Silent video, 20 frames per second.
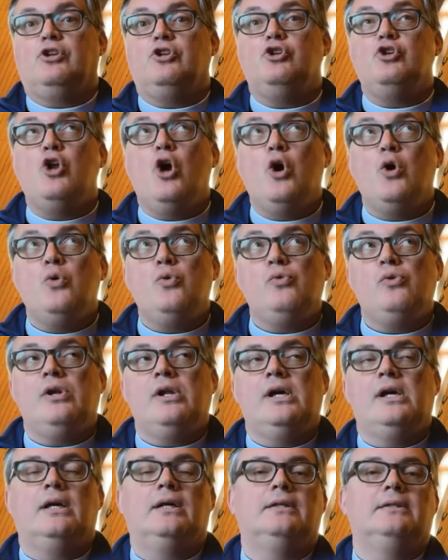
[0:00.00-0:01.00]

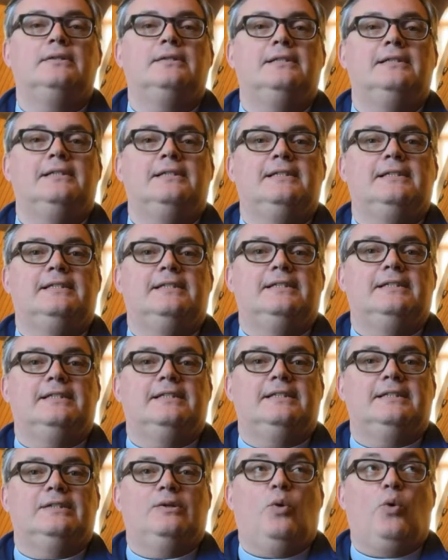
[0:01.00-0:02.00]
known,
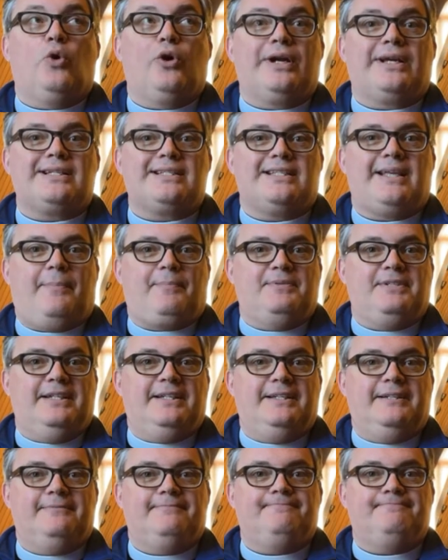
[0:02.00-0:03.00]
or
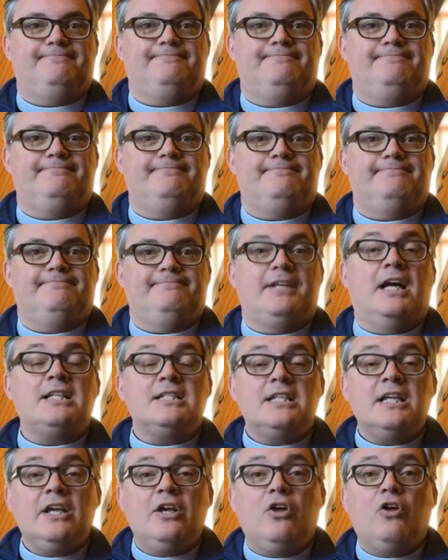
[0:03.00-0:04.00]
accepted.
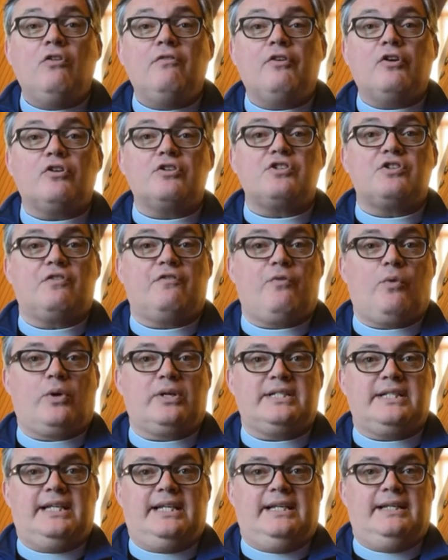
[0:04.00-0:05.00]
Until verse
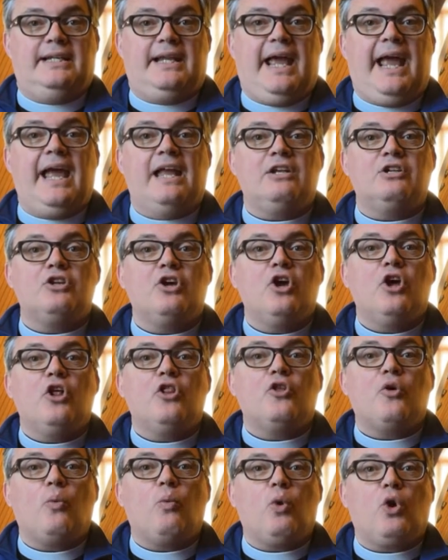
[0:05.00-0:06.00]
14, and
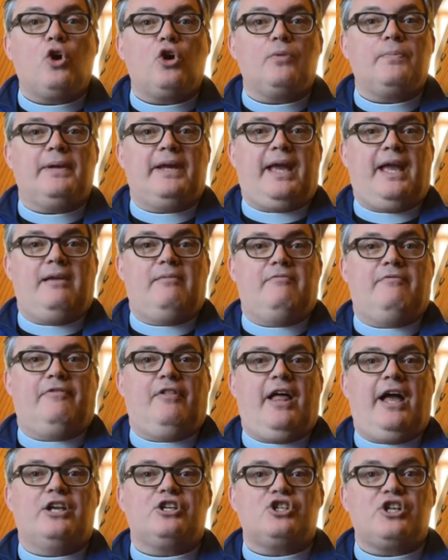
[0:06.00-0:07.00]
the Word became
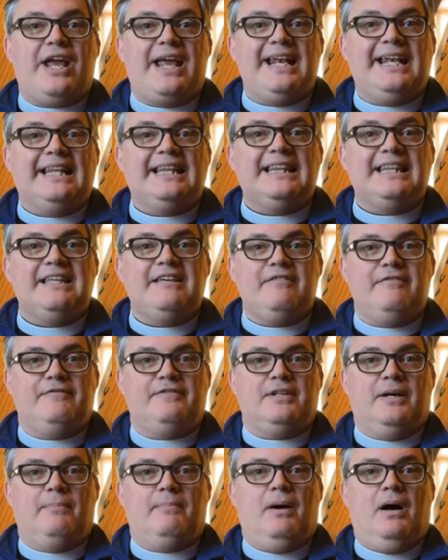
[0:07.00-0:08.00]
flesh and
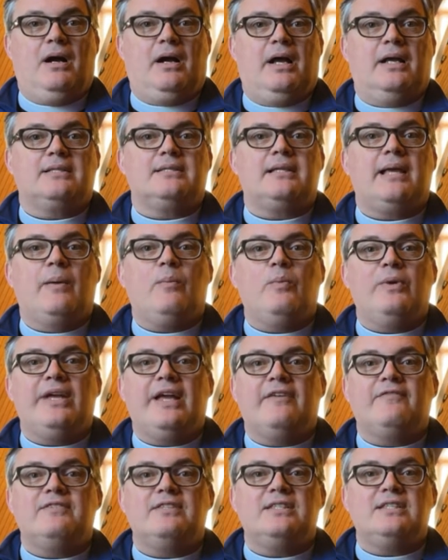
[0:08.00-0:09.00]
lived among us, and
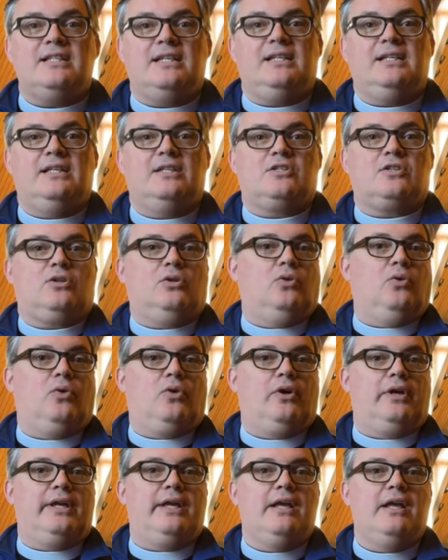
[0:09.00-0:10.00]
we have seen his
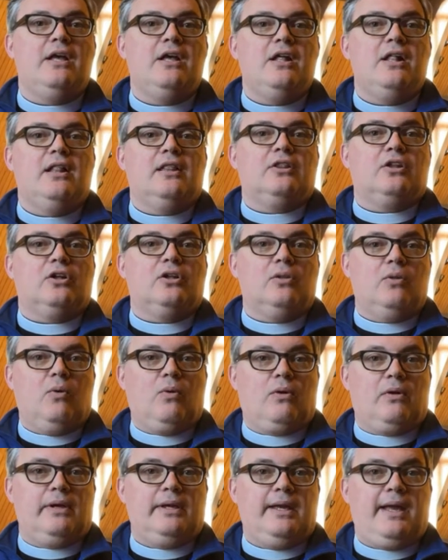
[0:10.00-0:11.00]
glory, the
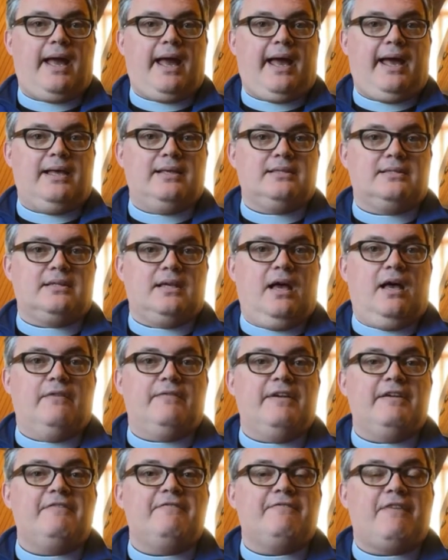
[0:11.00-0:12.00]
glory as
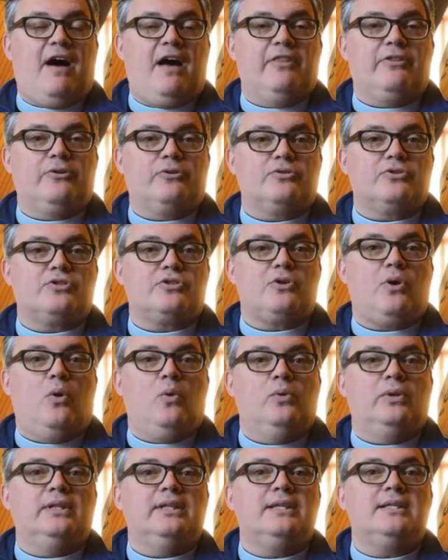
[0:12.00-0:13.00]
of a Father's
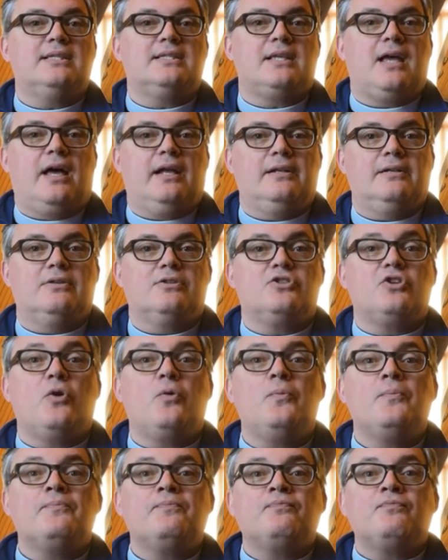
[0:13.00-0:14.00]
only Son.
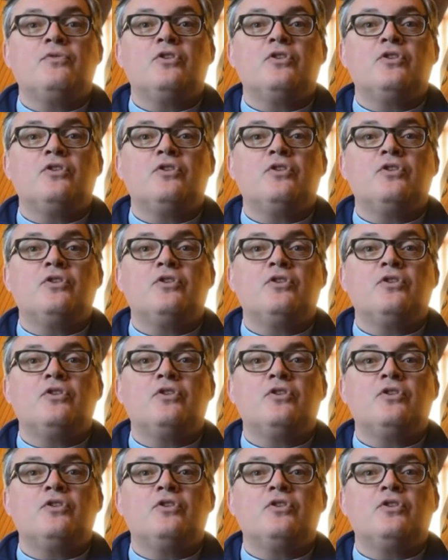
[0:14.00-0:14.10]
So